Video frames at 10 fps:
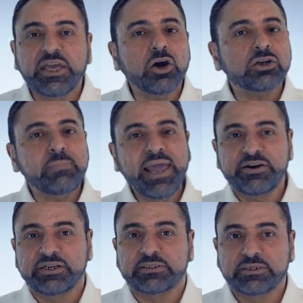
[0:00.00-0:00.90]
They got
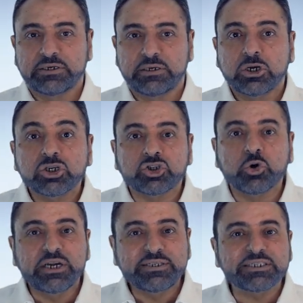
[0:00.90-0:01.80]
married.
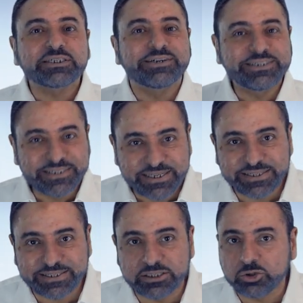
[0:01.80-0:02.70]
So it is
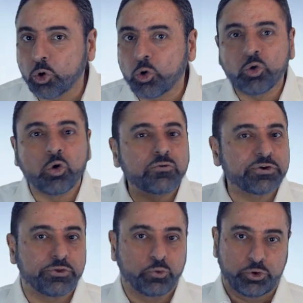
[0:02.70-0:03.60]
consistent all
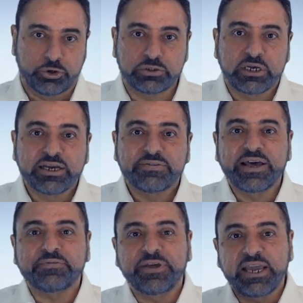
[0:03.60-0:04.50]
over the world
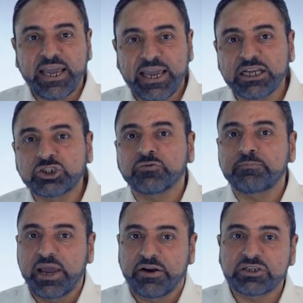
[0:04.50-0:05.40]
that the age of
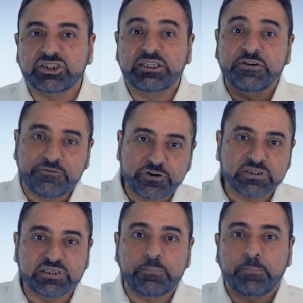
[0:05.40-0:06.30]
marriage
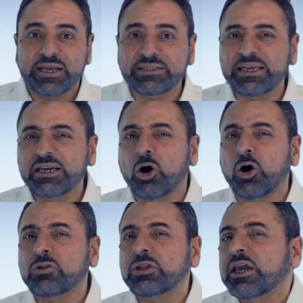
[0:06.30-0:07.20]
differs depending
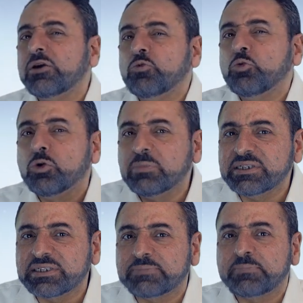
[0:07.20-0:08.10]
on a
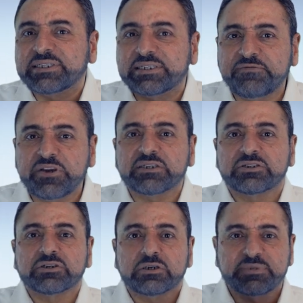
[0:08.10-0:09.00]
woman's specific
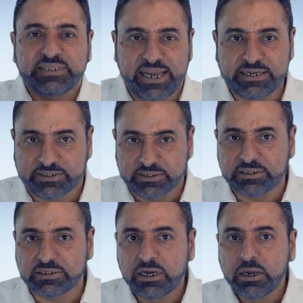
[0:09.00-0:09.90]

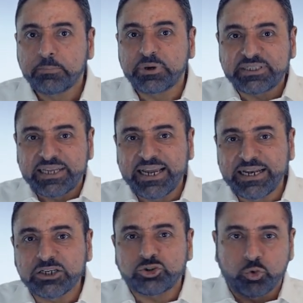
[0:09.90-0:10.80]
circumstances
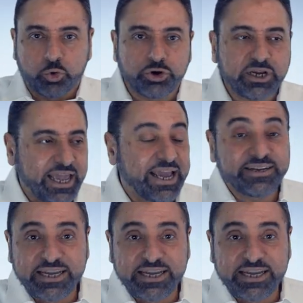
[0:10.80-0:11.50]
pertaining to work and